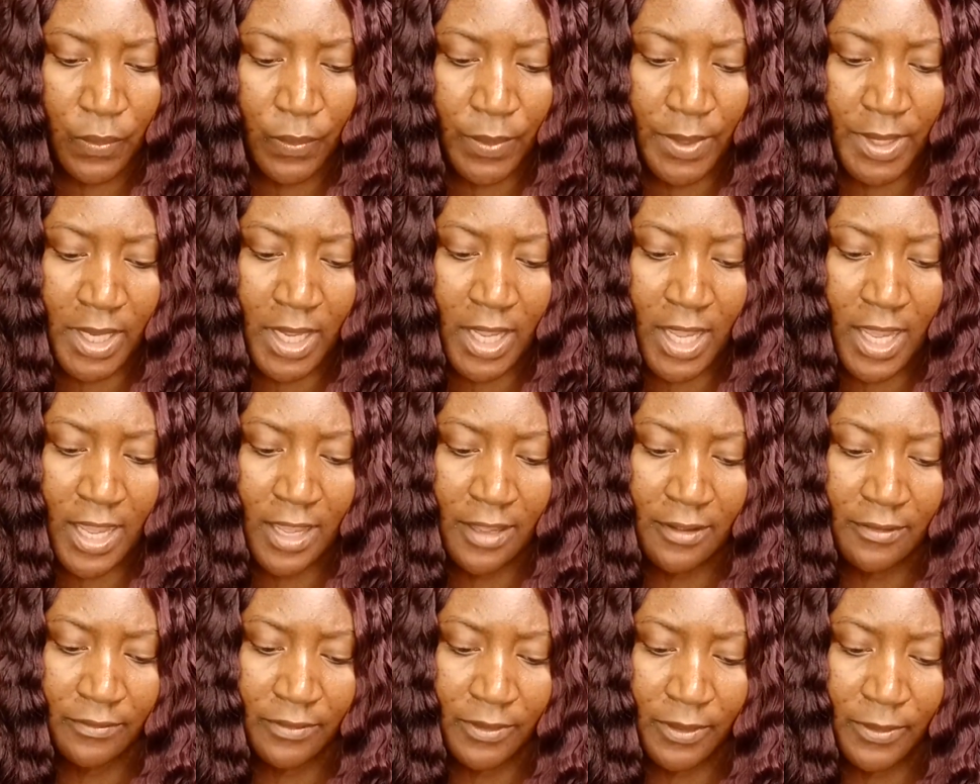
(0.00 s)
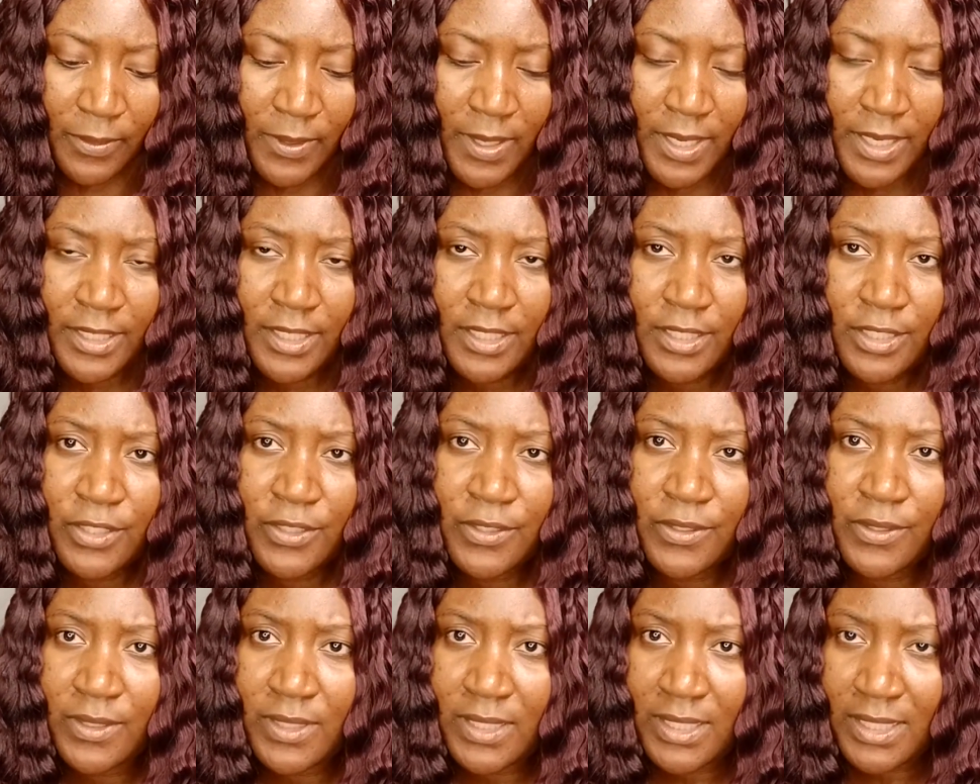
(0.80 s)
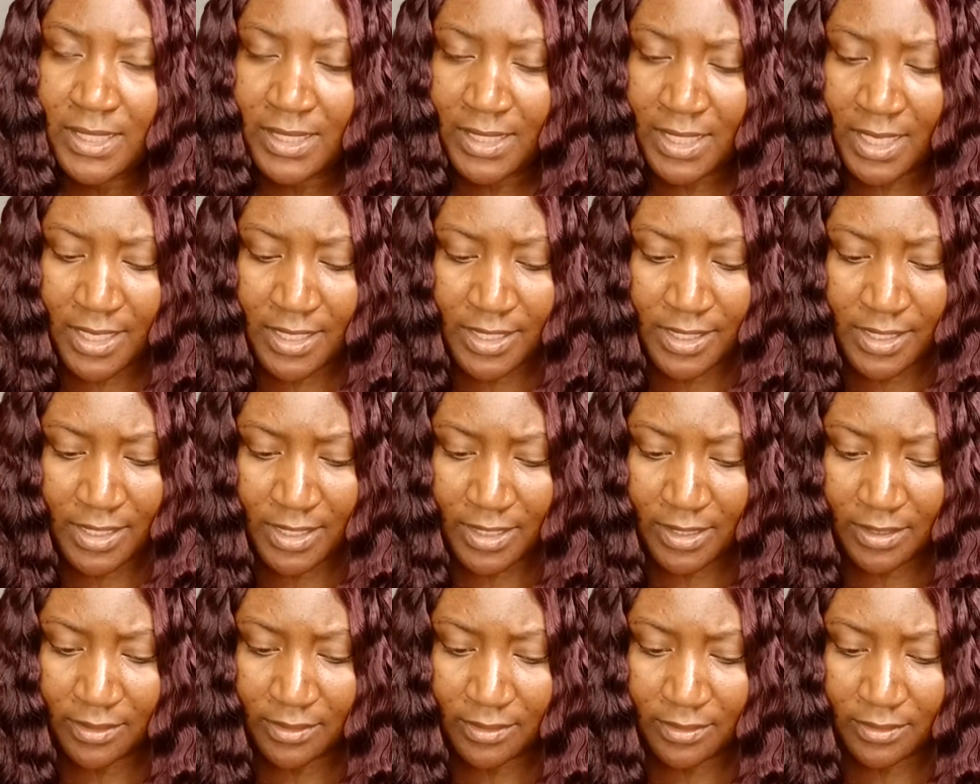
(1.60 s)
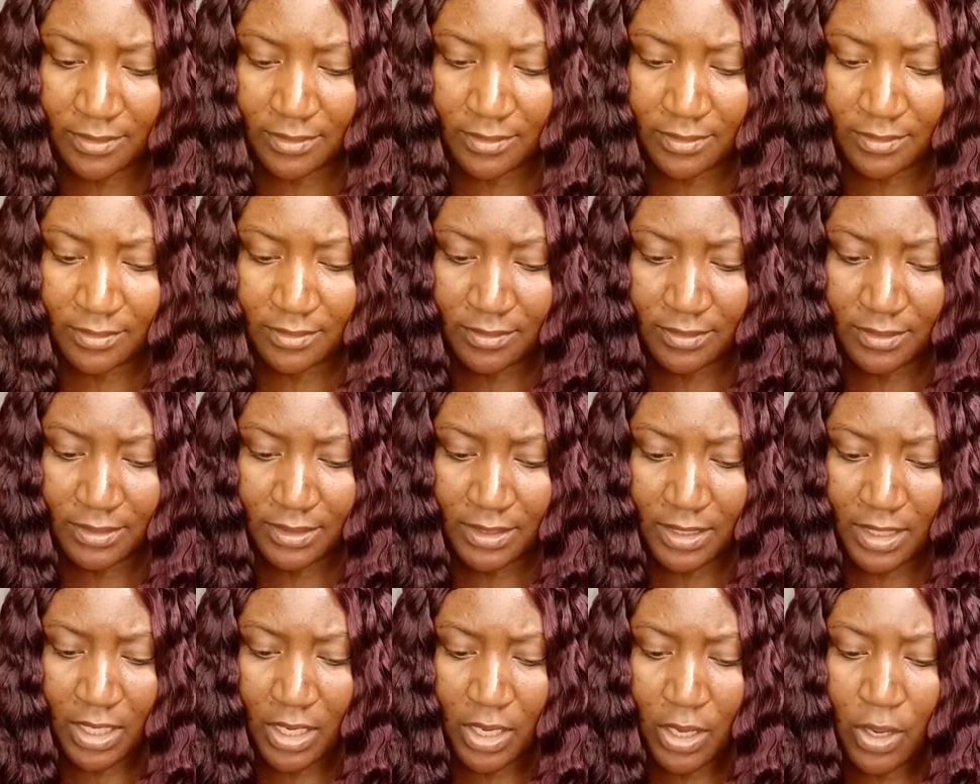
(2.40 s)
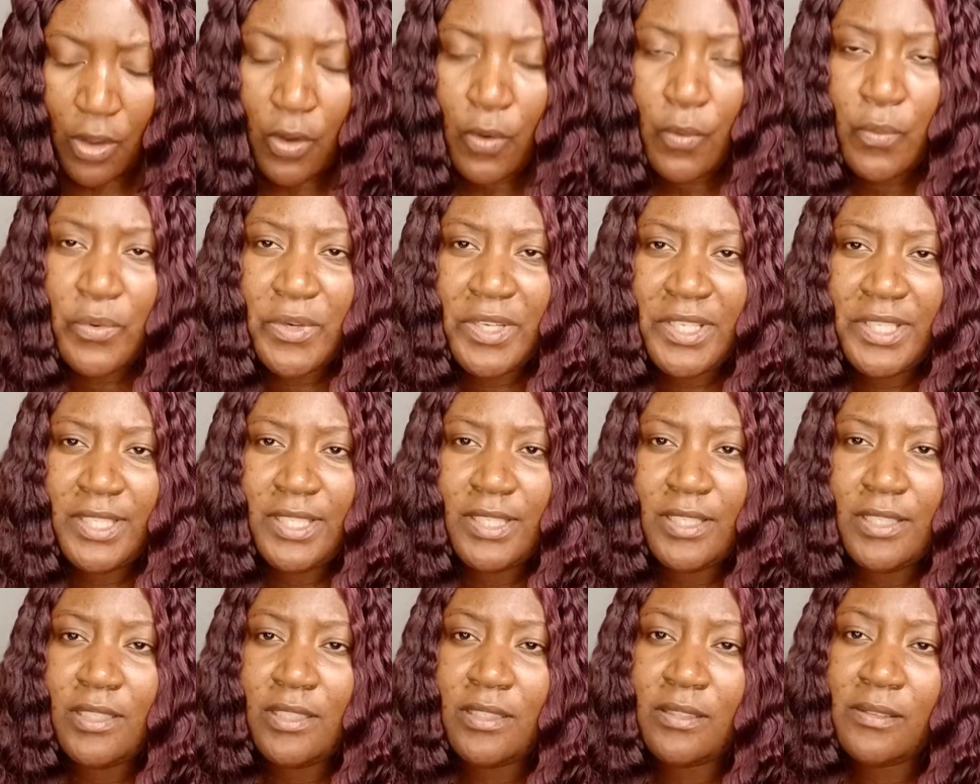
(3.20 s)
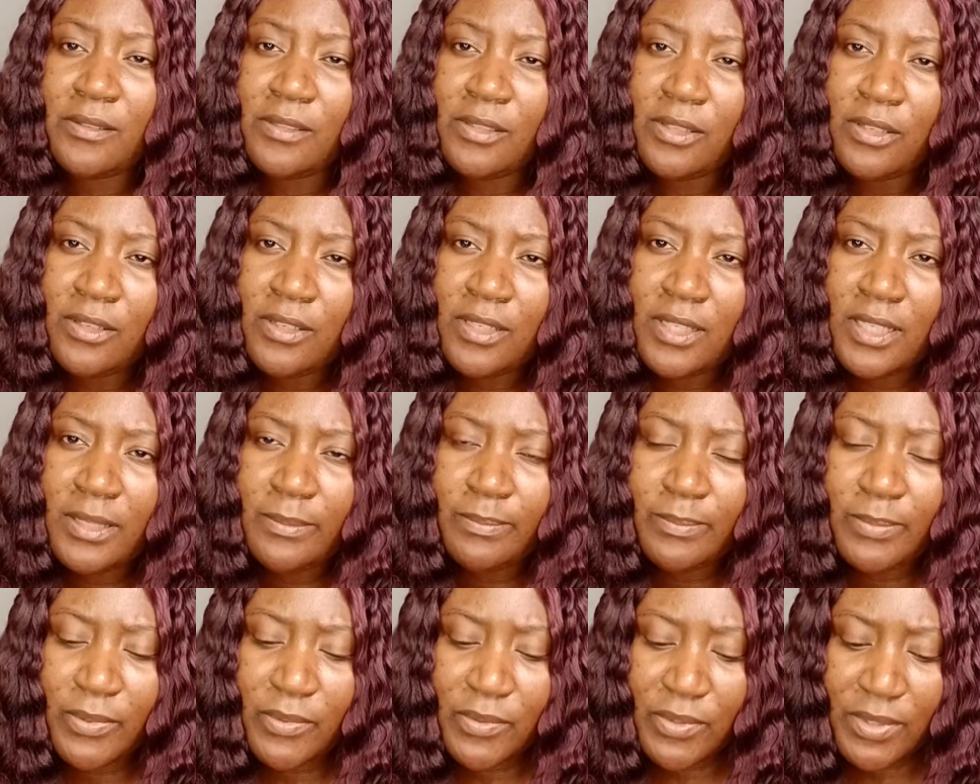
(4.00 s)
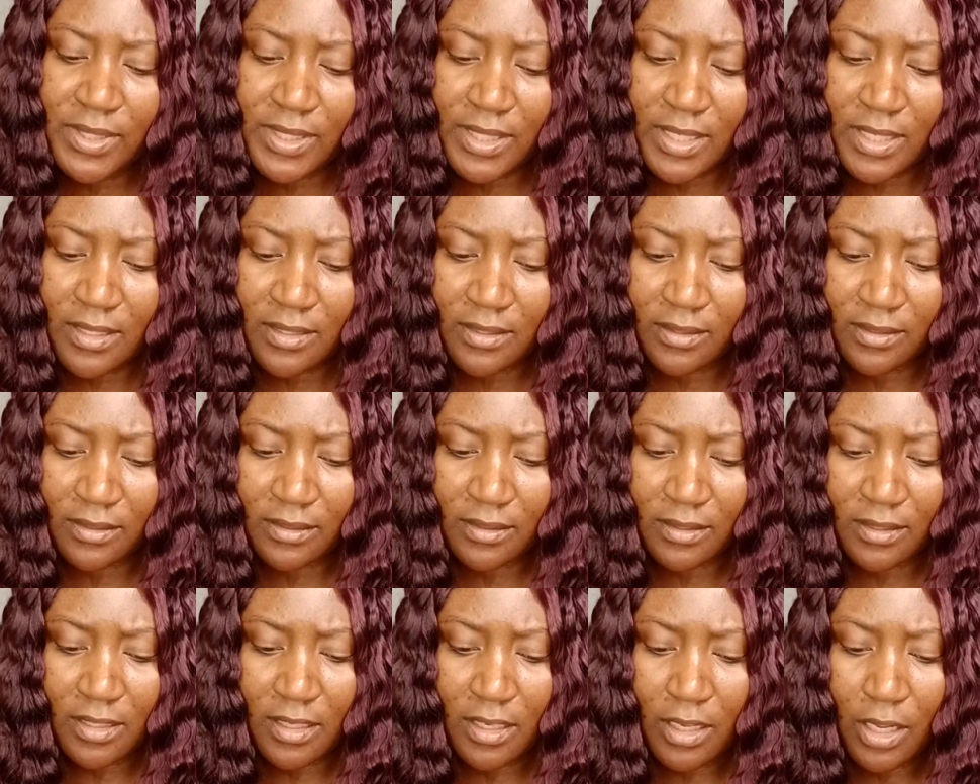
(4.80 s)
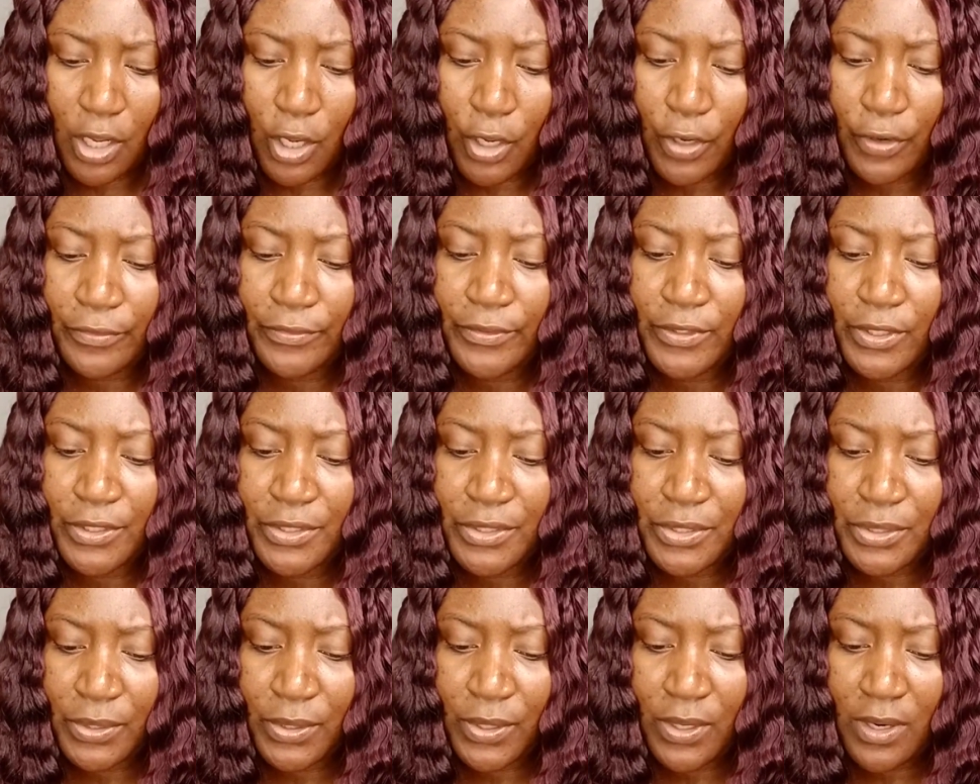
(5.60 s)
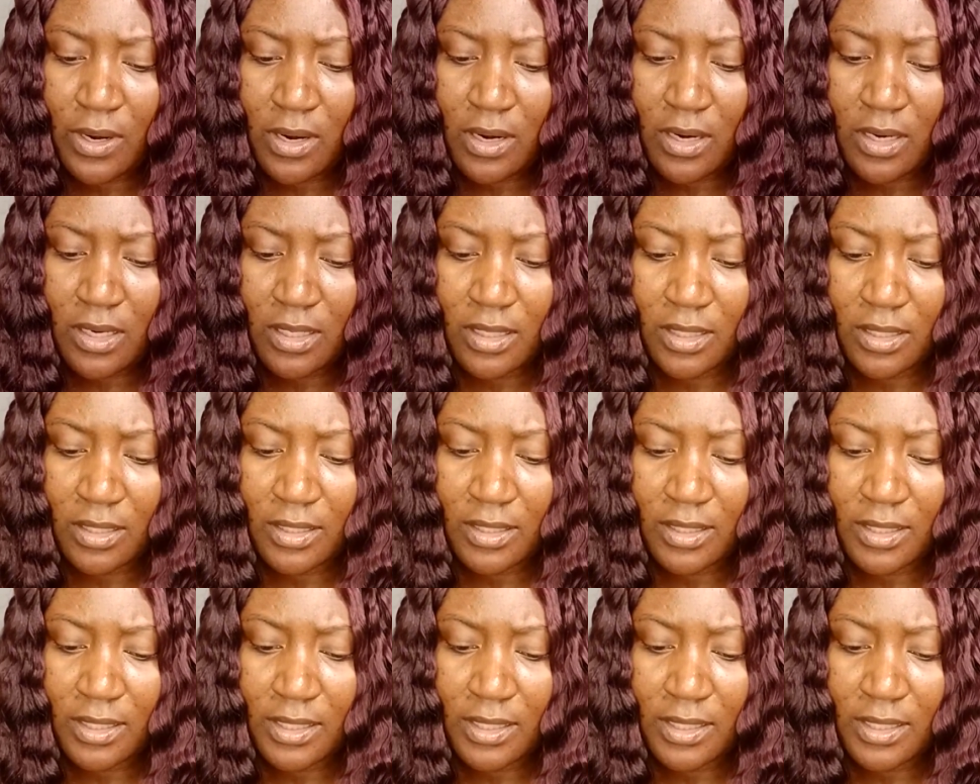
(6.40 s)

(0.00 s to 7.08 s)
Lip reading: We have credit utilization, which is 20% of your score.